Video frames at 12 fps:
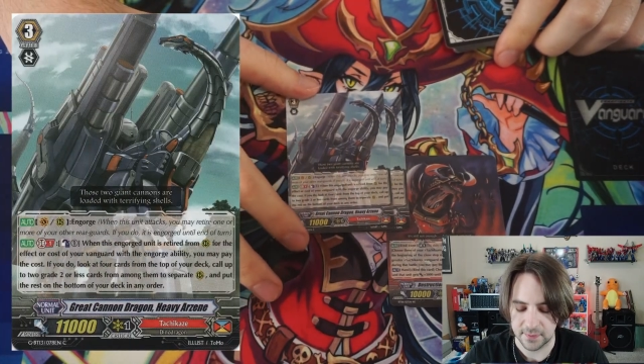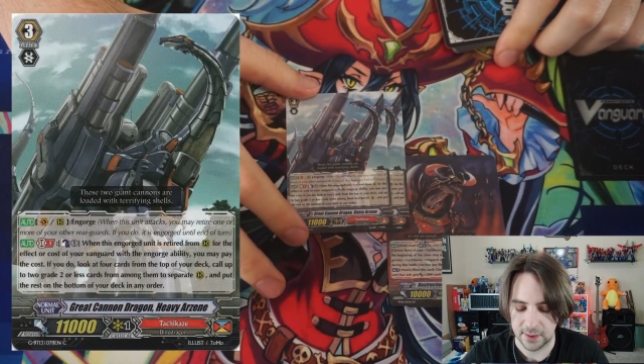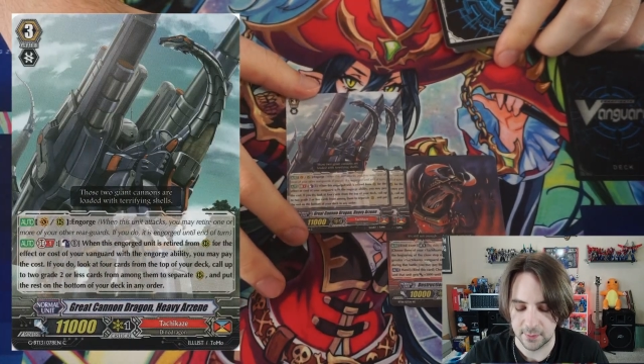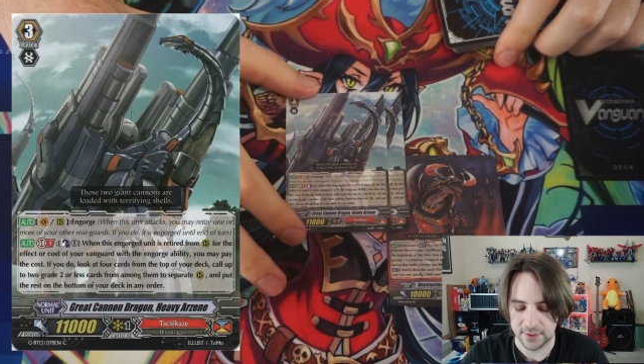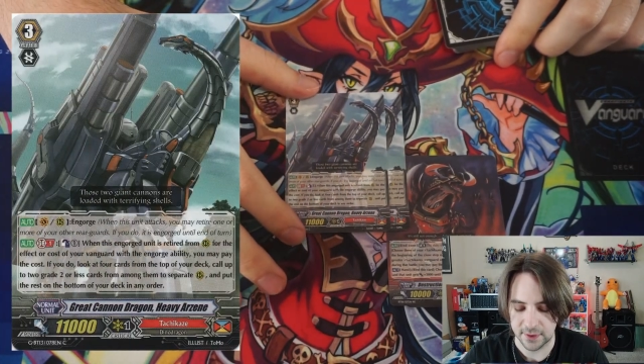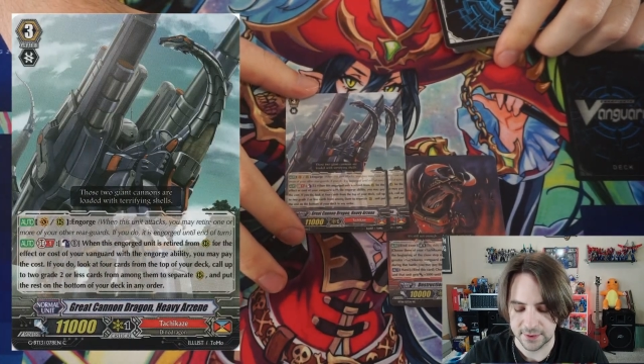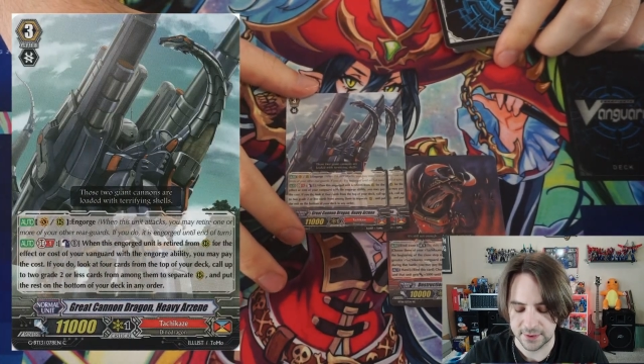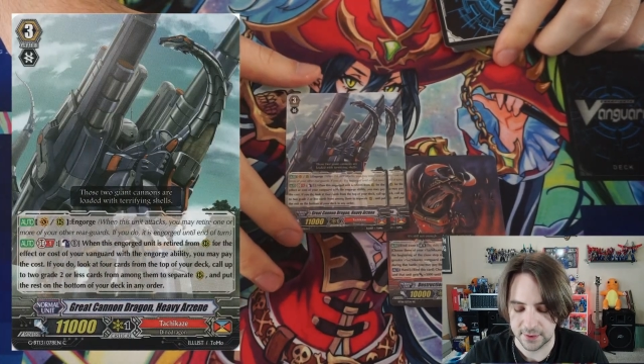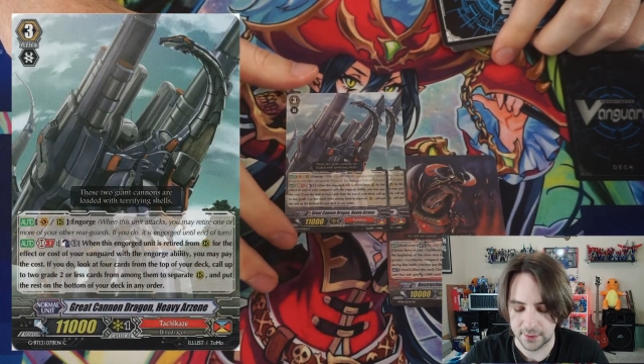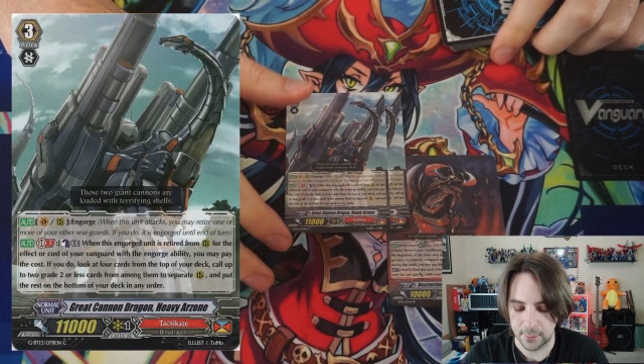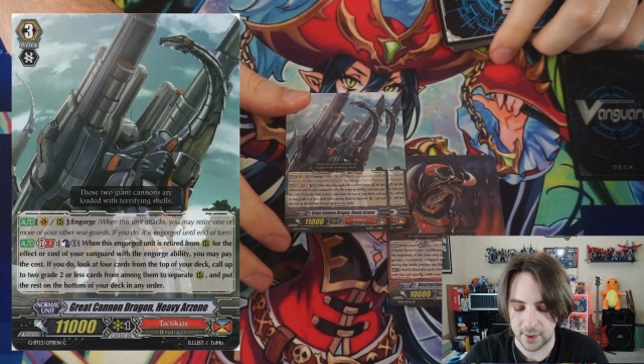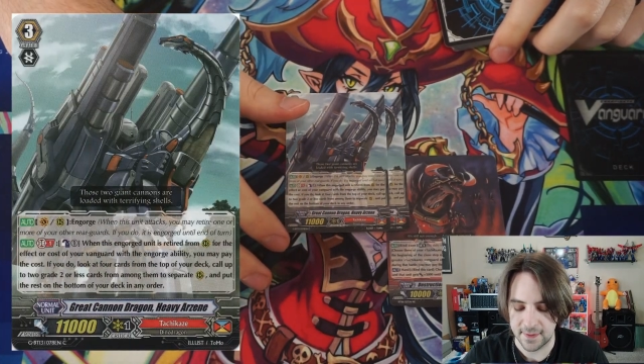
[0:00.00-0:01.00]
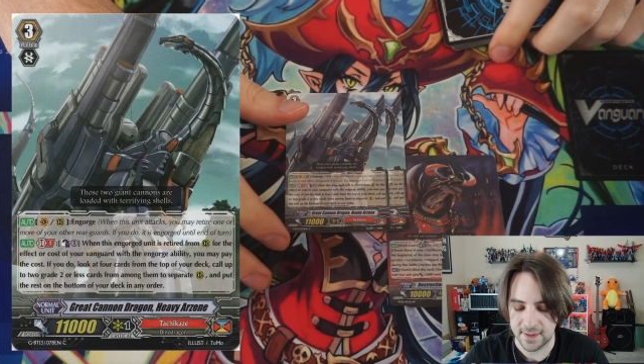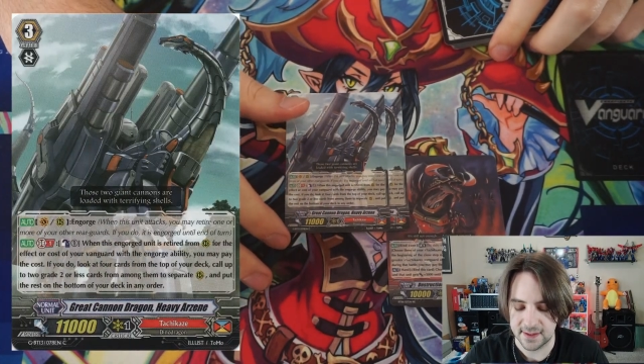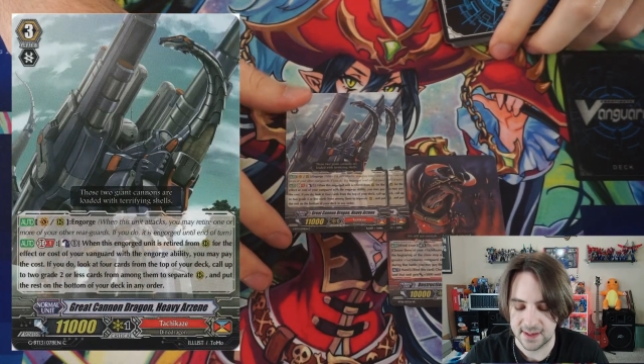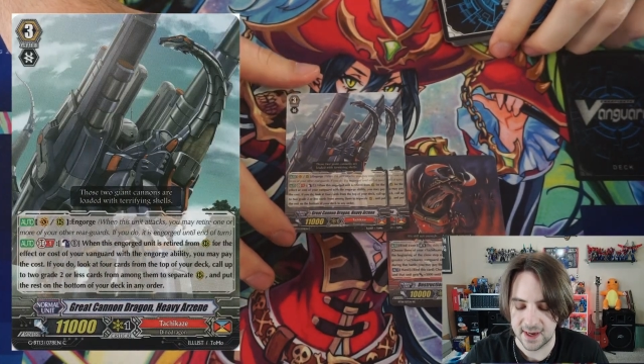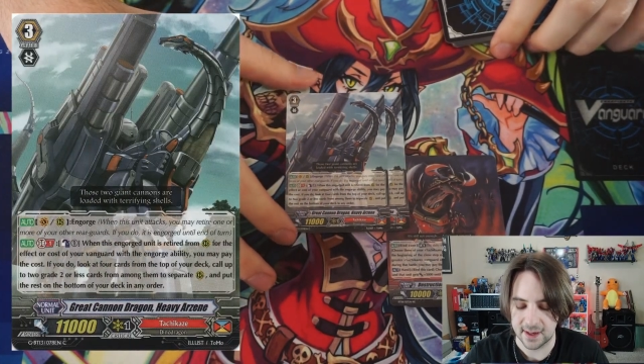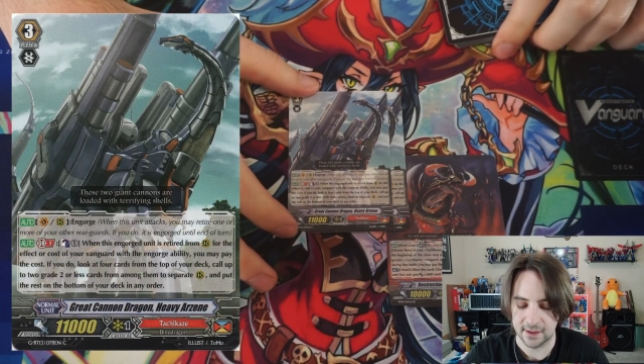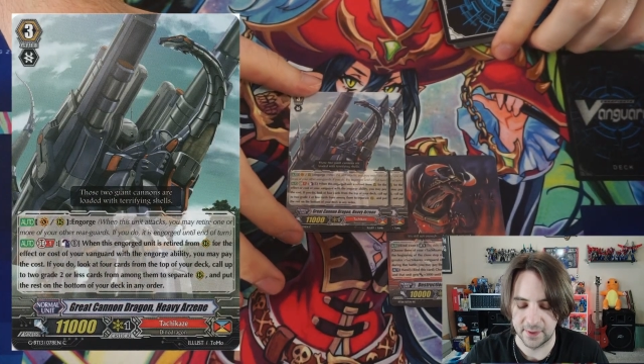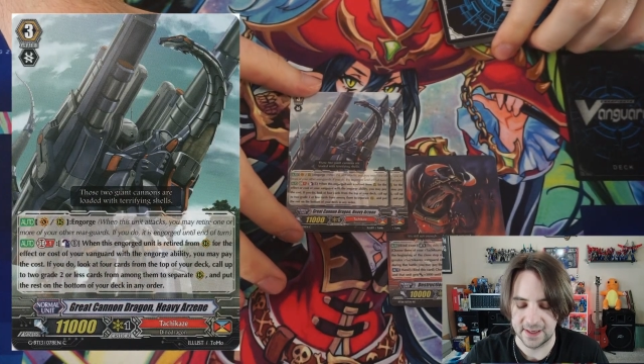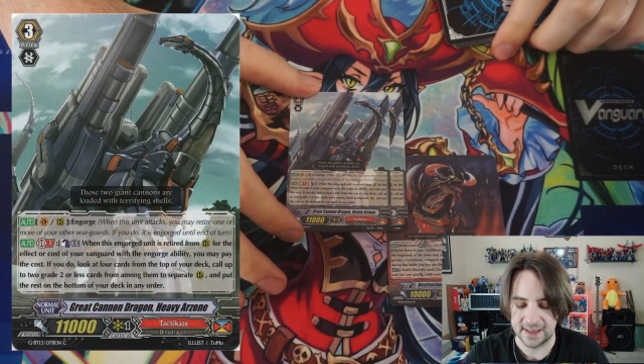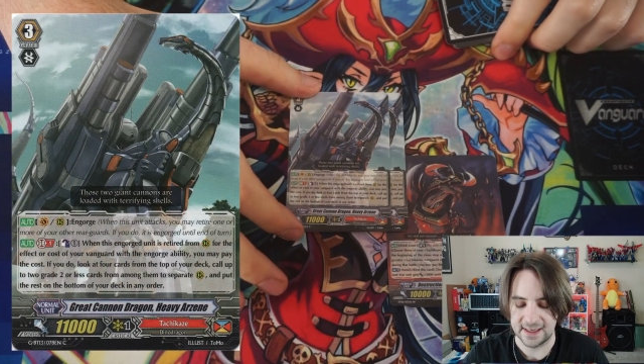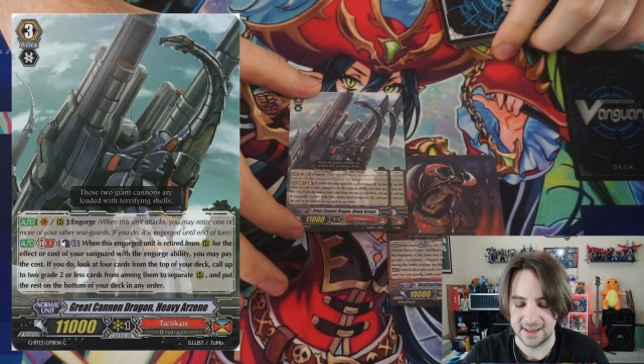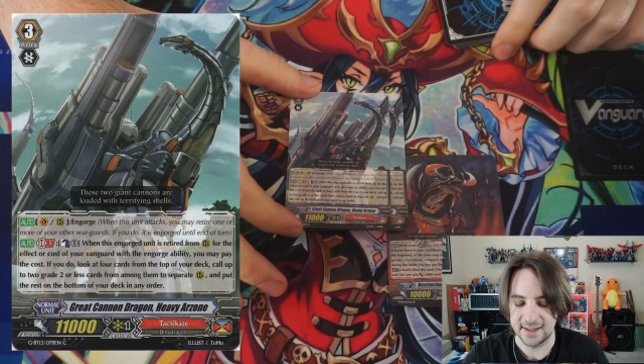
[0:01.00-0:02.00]
He was also in the deck,
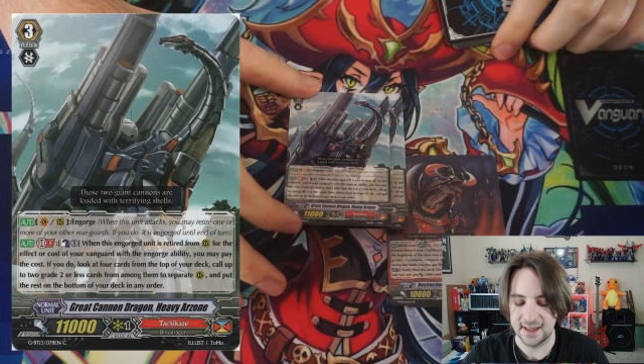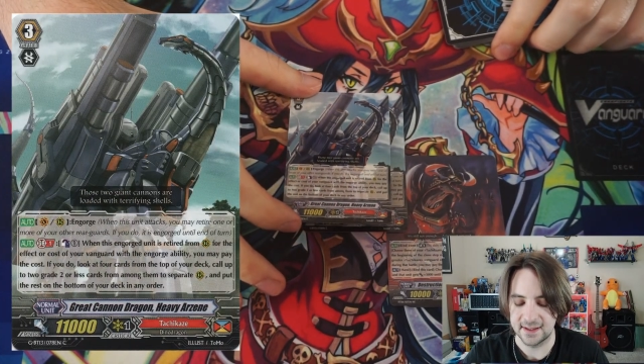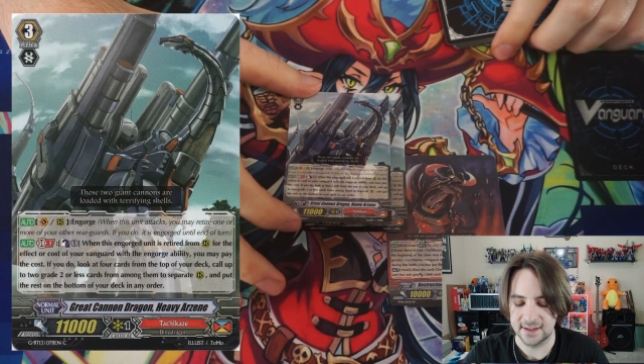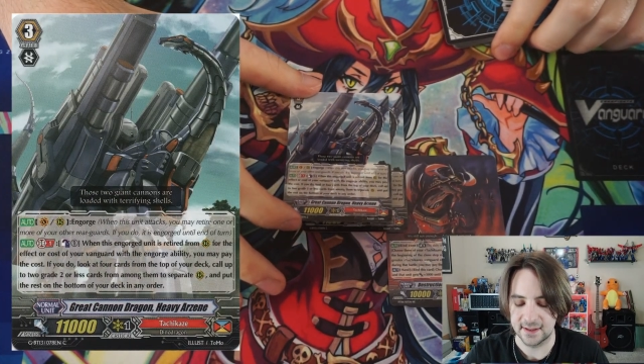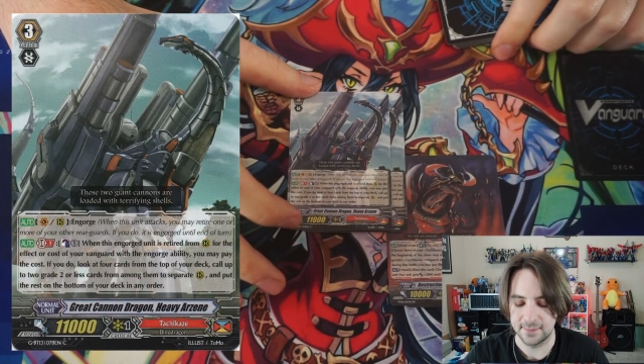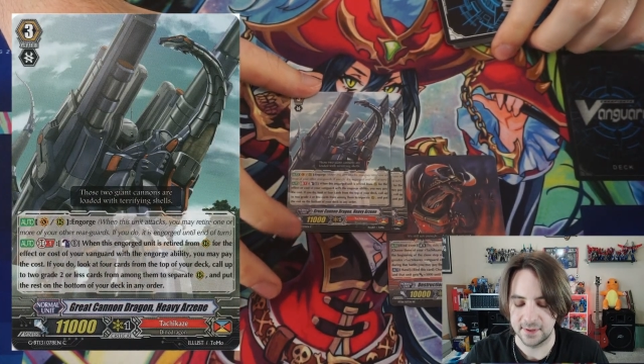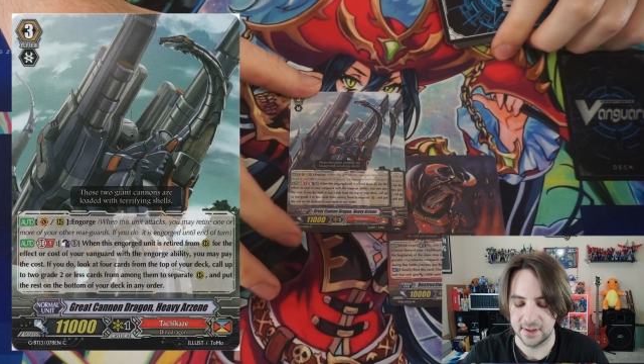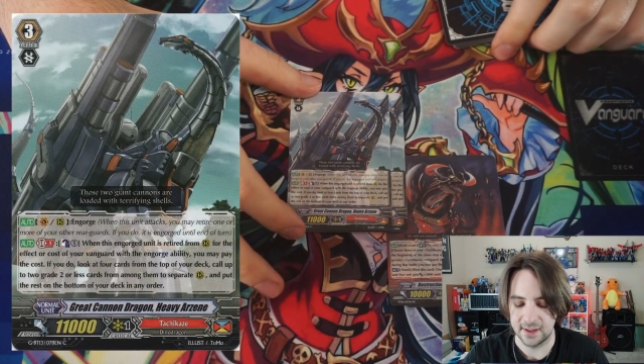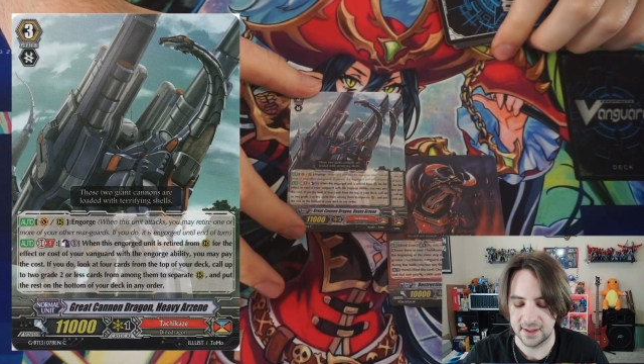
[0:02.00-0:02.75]
but he needs to be,